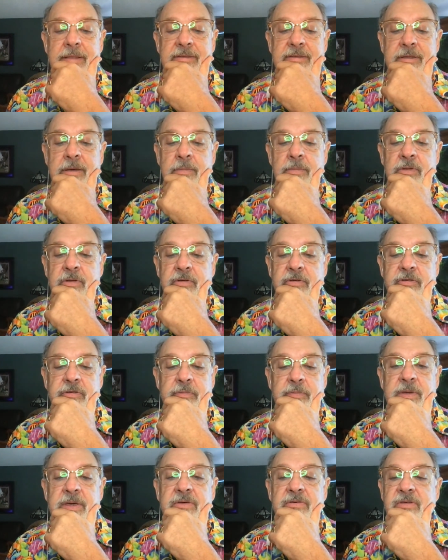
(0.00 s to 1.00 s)
some of those
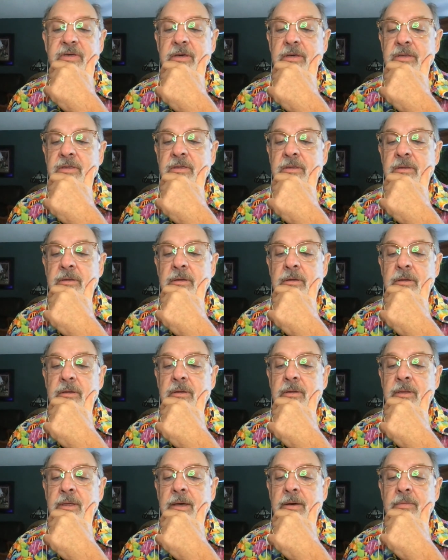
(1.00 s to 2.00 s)
species
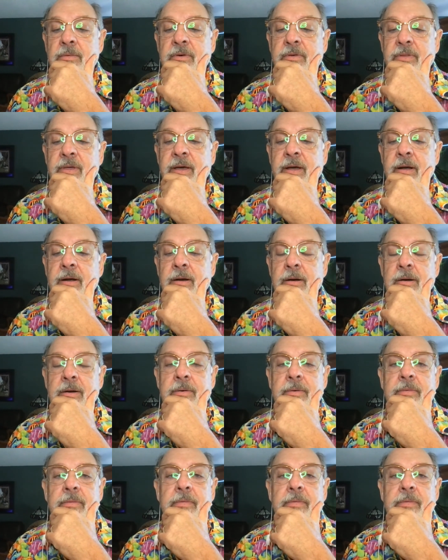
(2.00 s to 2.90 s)
that were there.